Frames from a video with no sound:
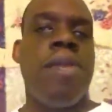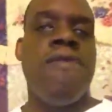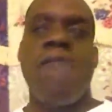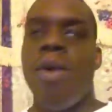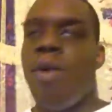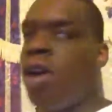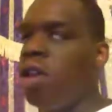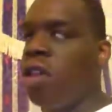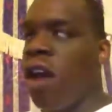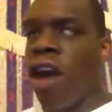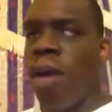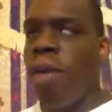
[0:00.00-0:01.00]
If they want to
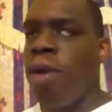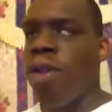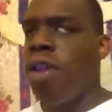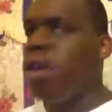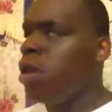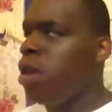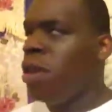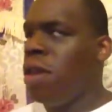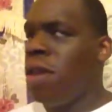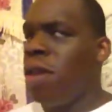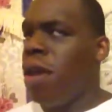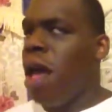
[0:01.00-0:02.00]
talk about the
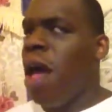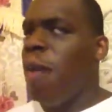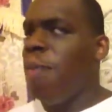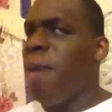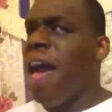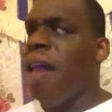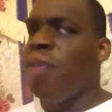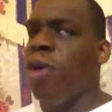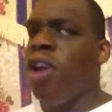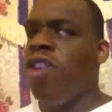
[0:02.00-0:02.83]
bad boy,